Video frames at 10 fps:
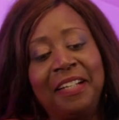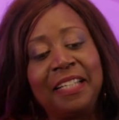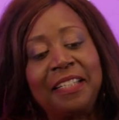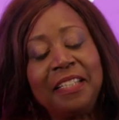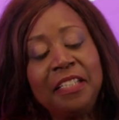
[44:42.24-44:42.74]

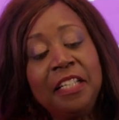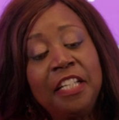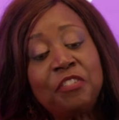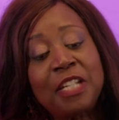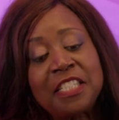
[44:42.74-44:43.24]
Right.
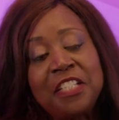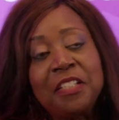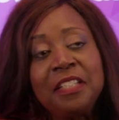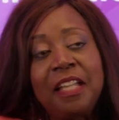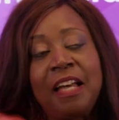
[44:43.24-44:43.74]

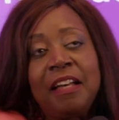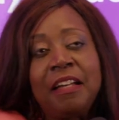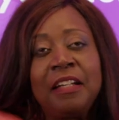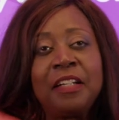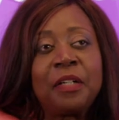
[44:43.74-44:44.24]
Interesting
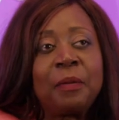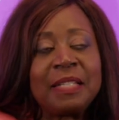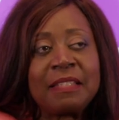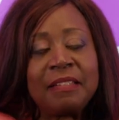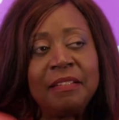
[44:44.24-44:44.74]

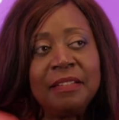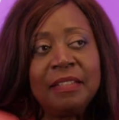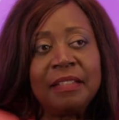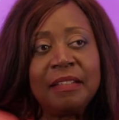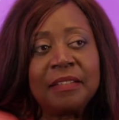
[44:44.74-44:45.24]

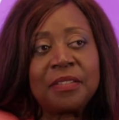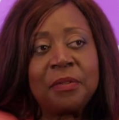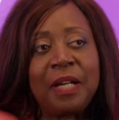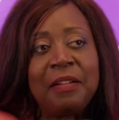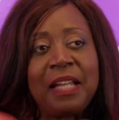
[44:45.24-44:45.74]
question.
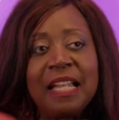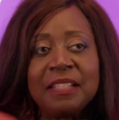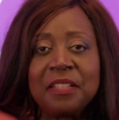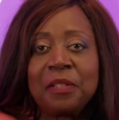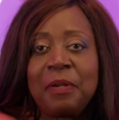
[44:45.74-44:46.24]
So I'll
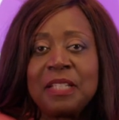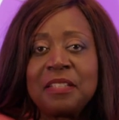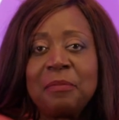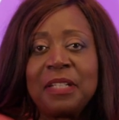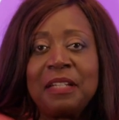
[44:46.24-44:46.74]
answer the
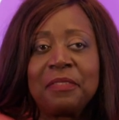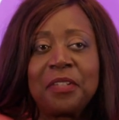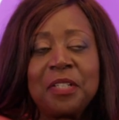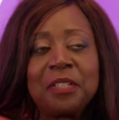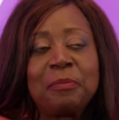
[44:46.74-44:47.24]
question, but I've
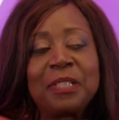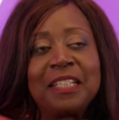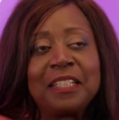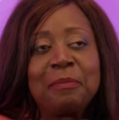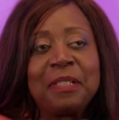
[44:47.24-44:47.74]
got to put a
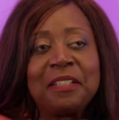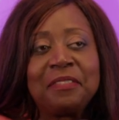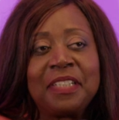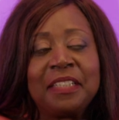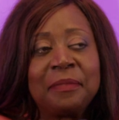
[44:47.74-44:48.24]
little bit
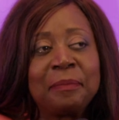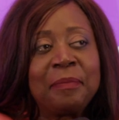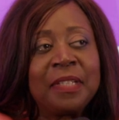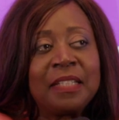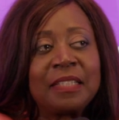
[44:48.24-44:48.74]
of a,
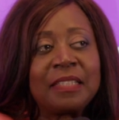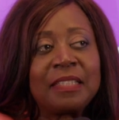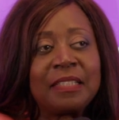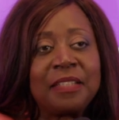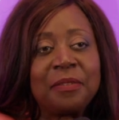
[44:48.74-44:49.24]

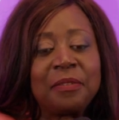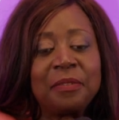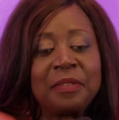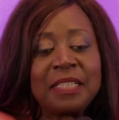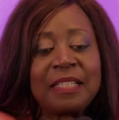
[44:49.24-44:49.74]
you
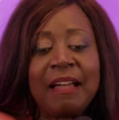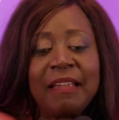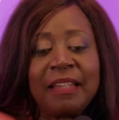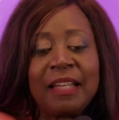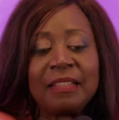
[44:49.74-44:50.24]
know,
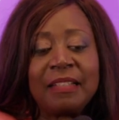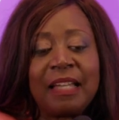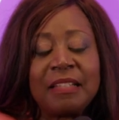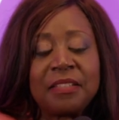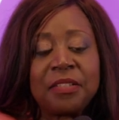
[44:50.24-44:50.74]
side
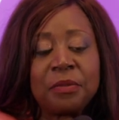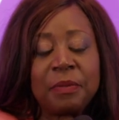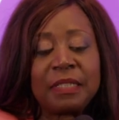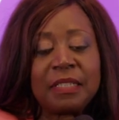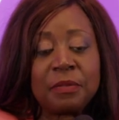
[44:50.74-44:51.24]
answer to
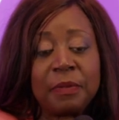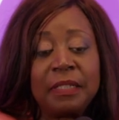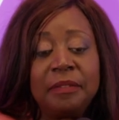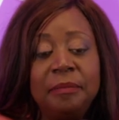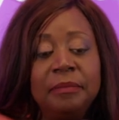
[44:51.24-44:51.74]
it as well.